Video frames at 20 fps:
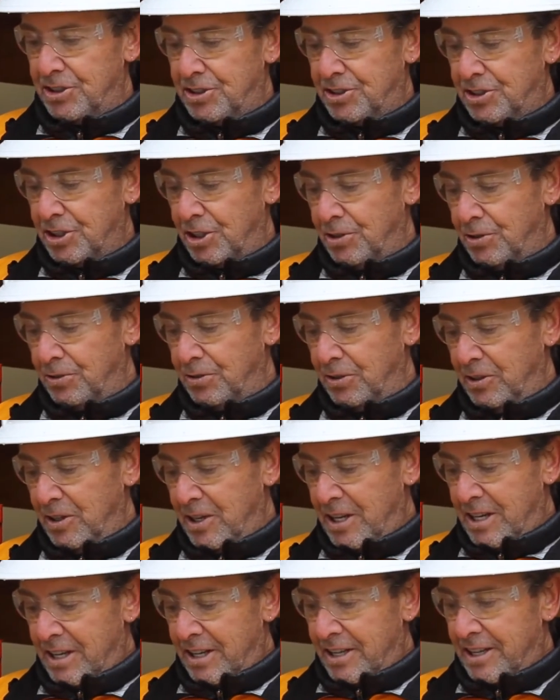So
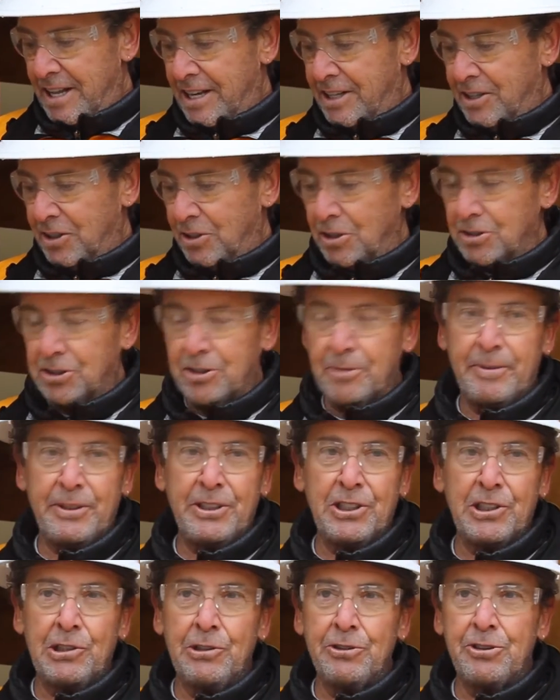that could also be
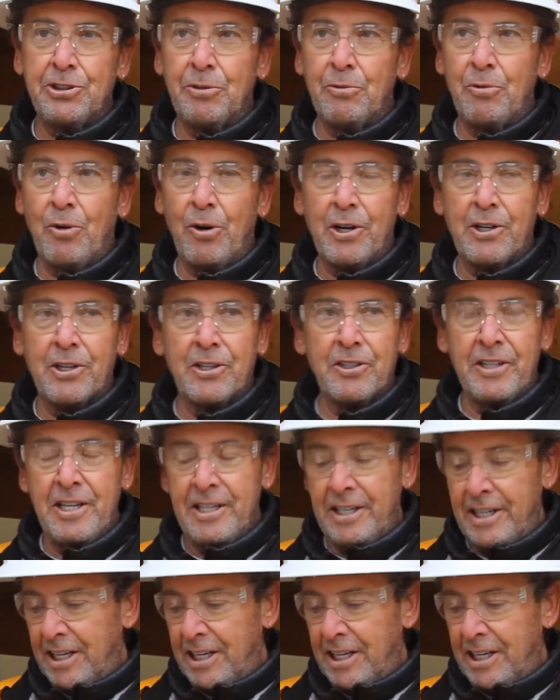dilution water,